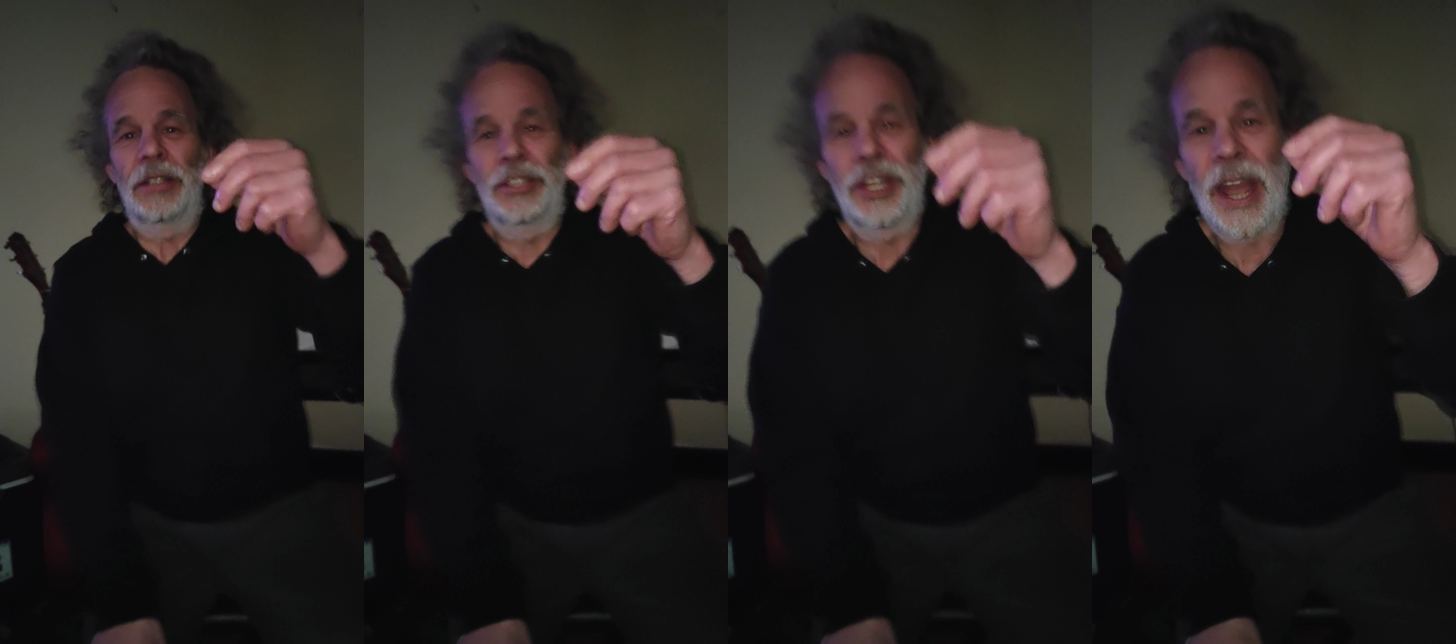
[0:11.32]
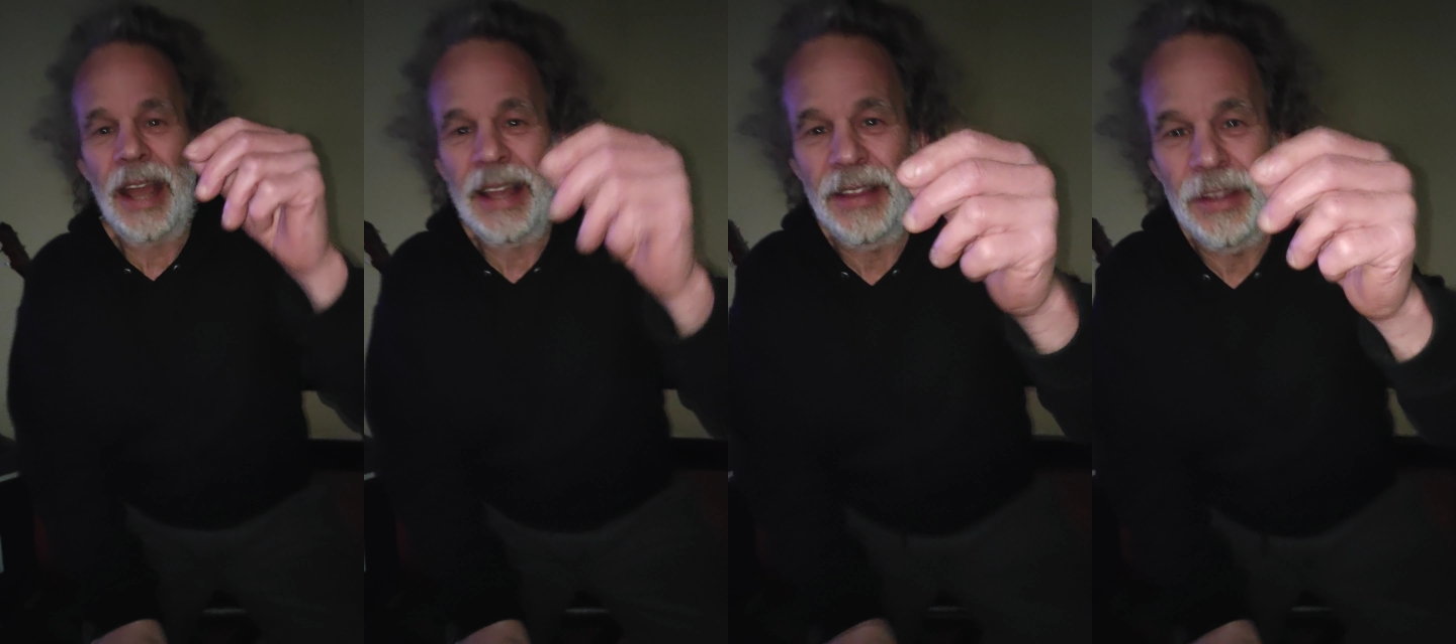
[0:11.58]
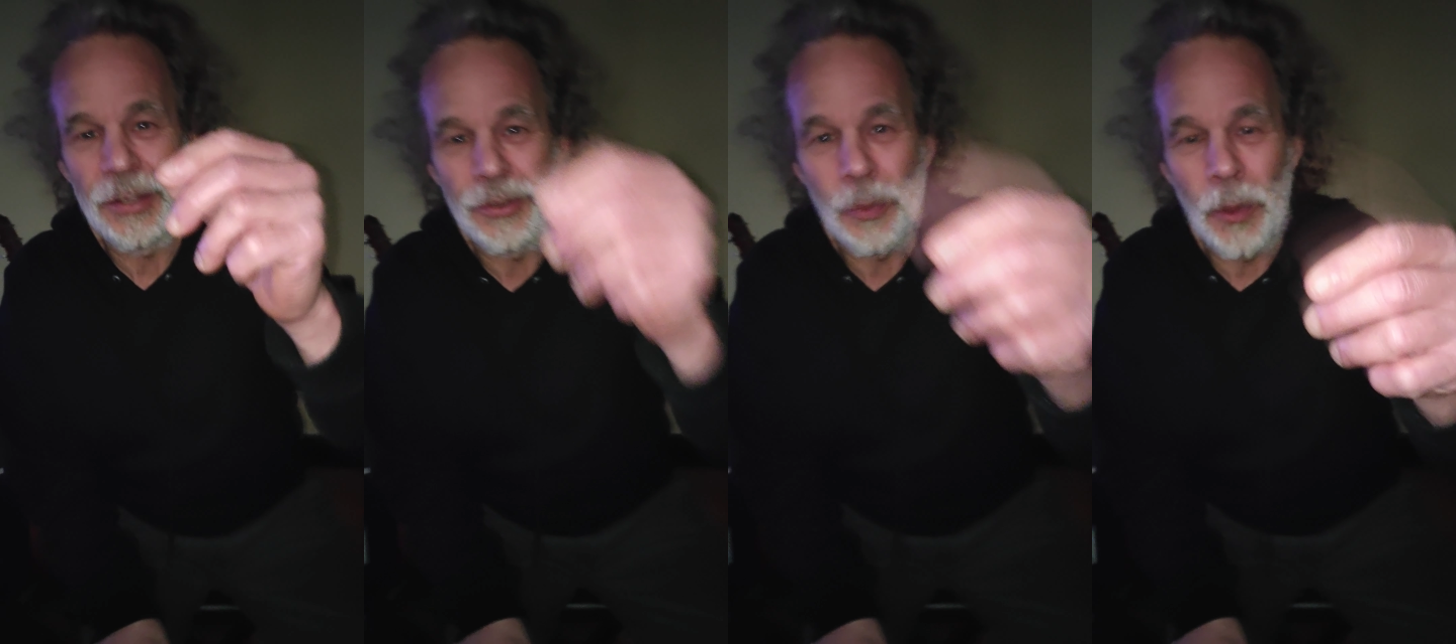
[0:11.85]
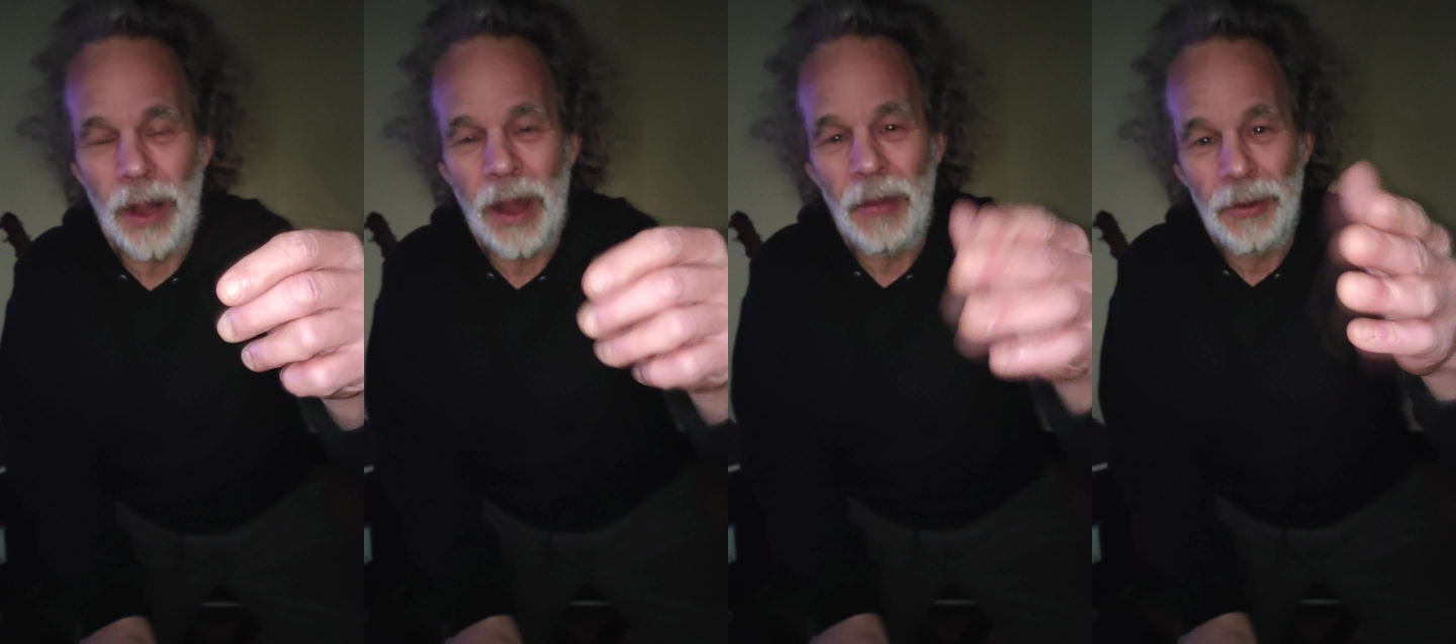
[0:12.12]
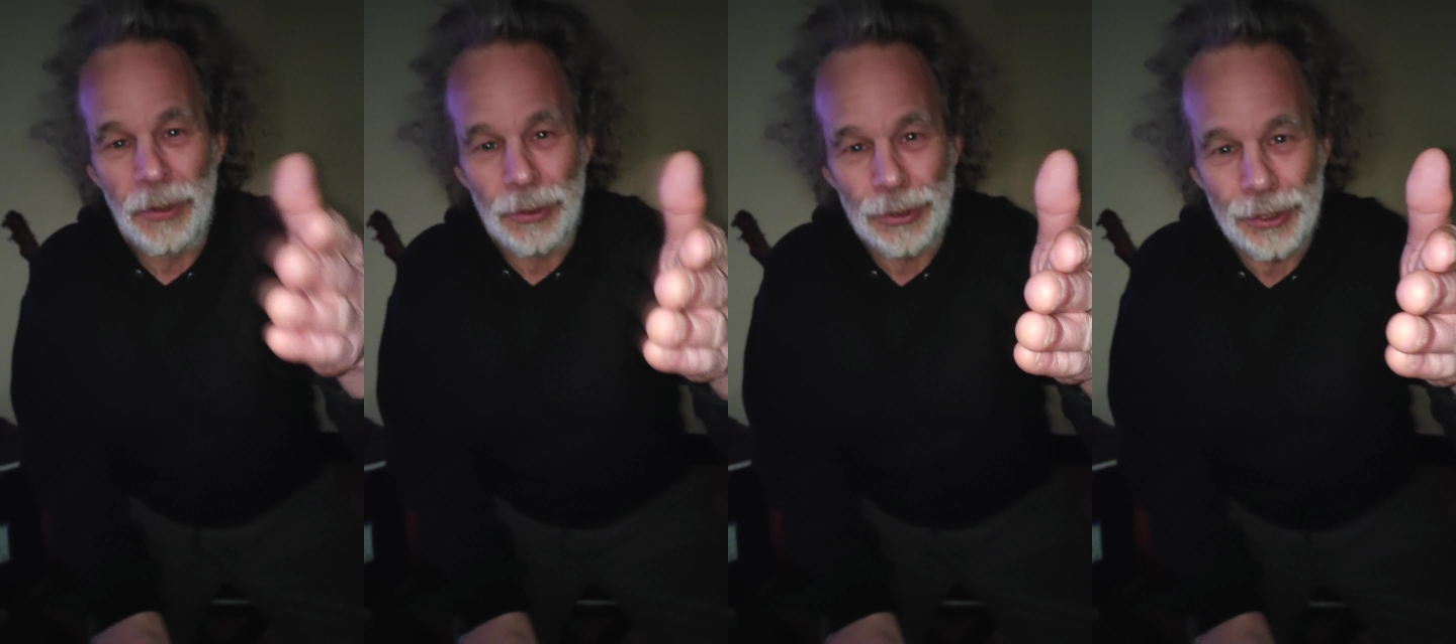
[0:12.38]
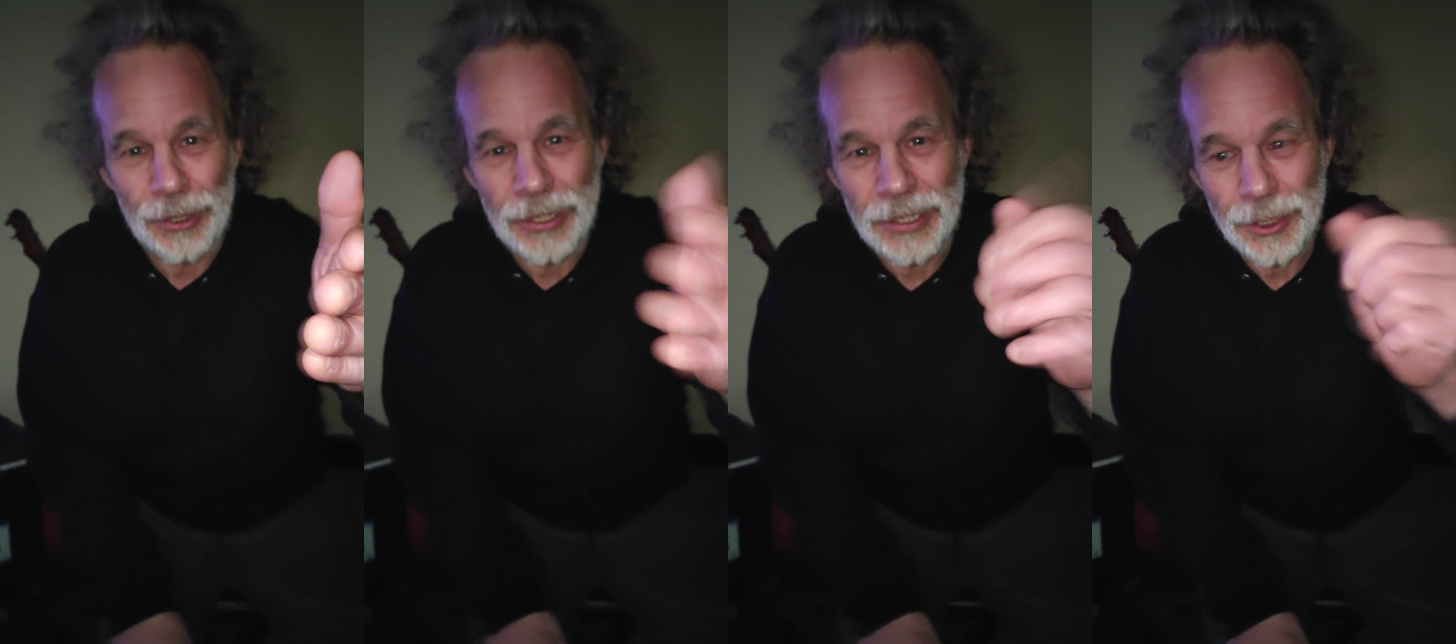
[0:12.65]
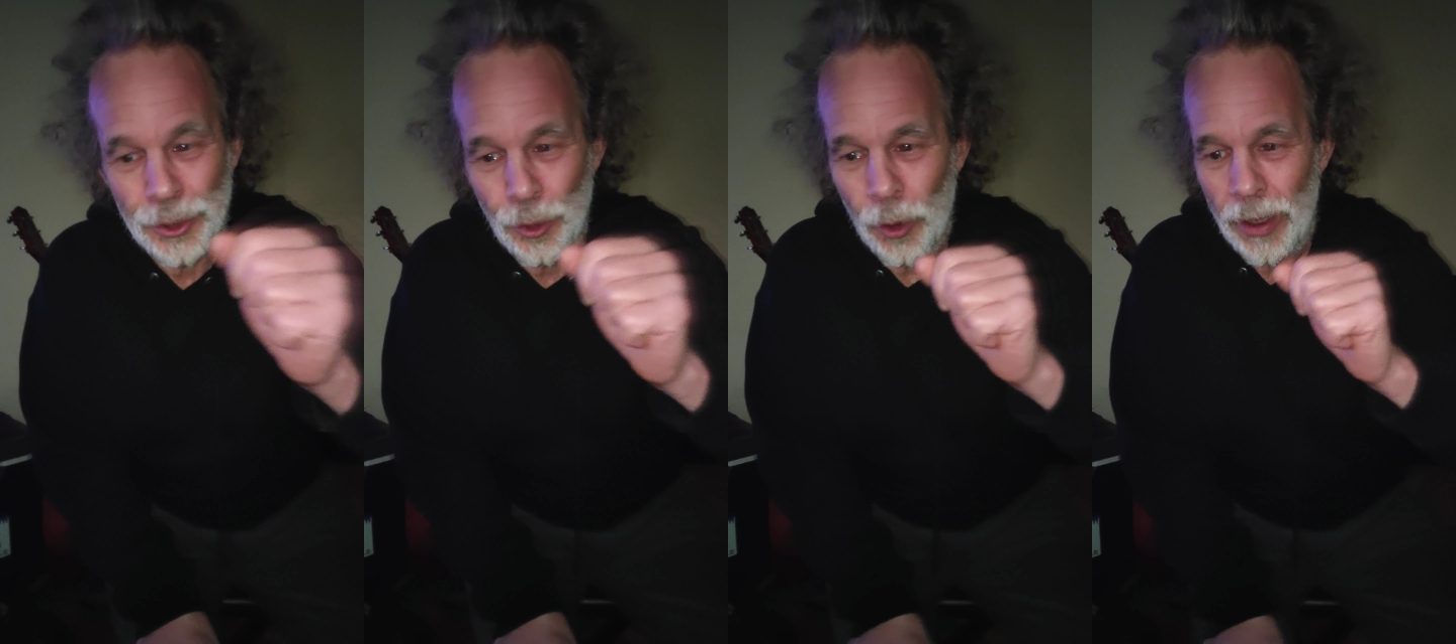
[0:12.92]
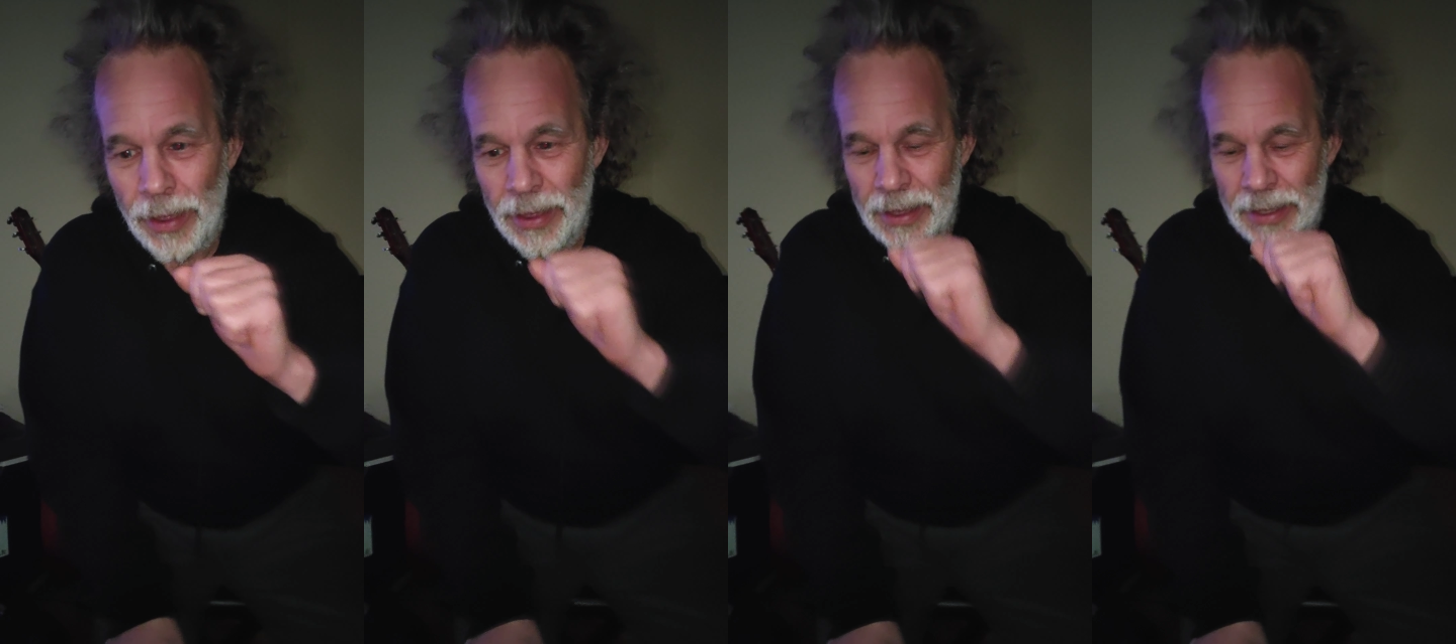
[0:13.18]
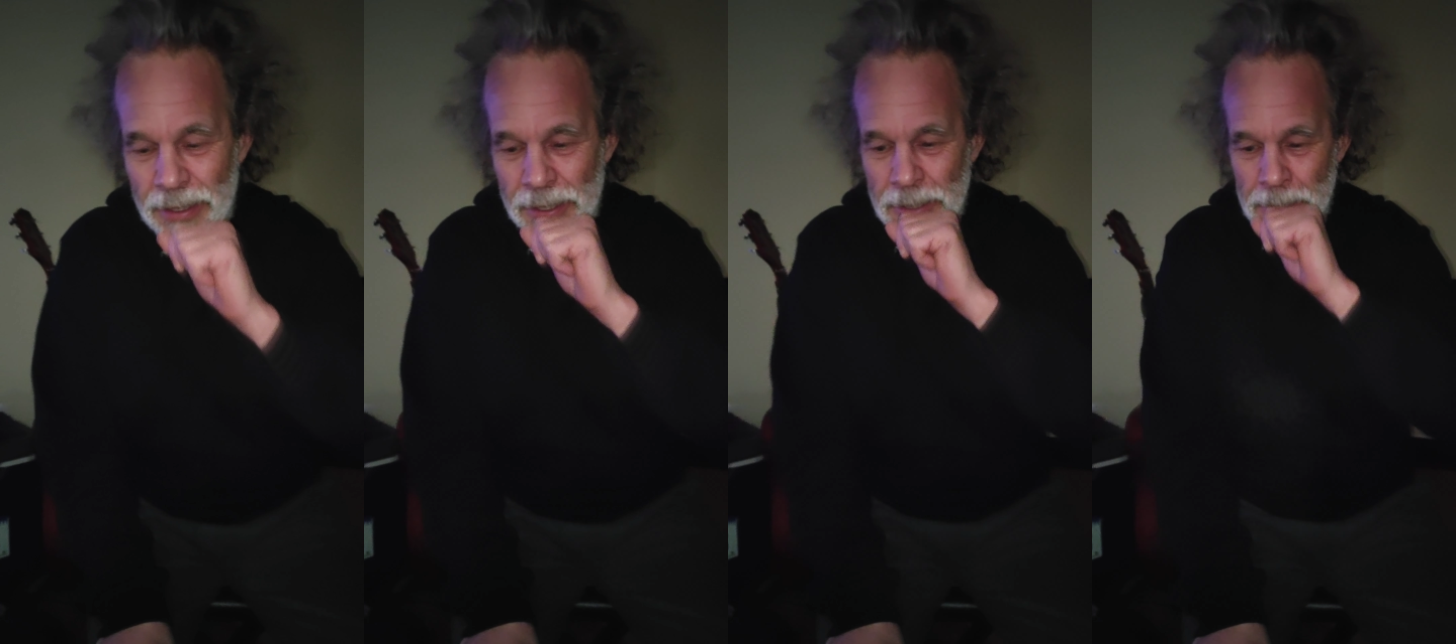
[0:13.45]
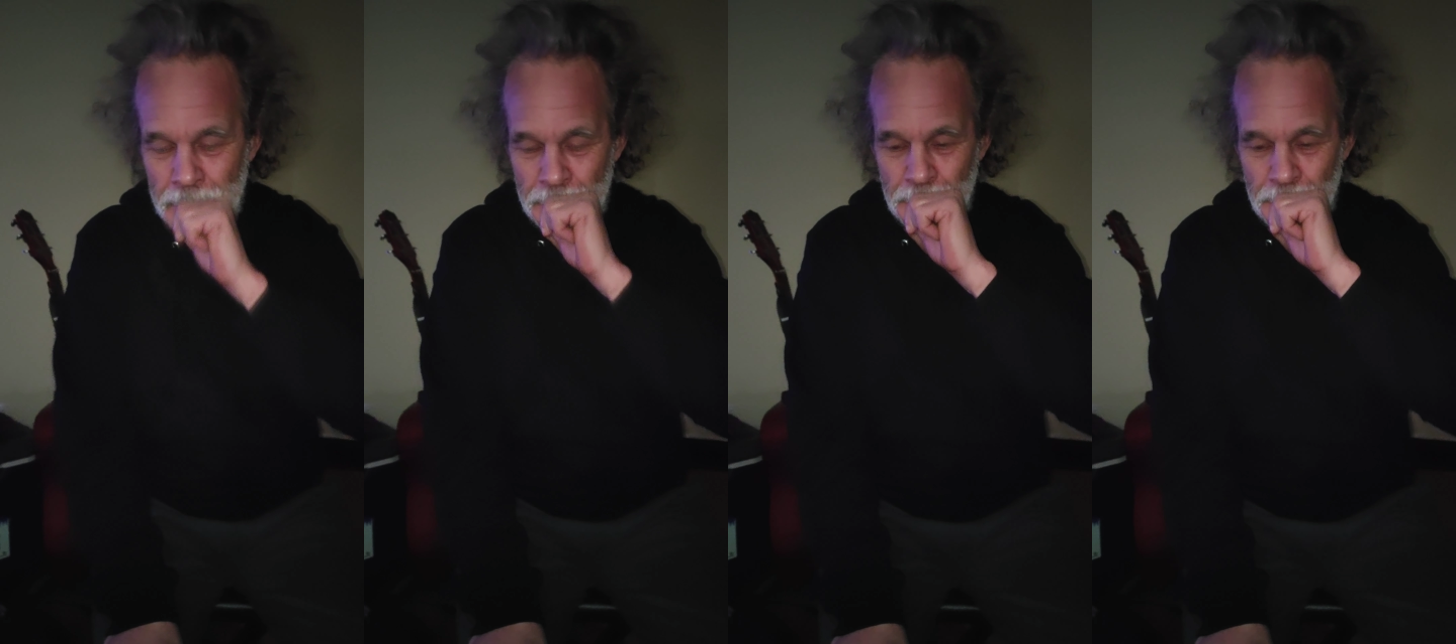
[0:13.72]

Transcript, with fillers: Check this one out. You should enjoy this.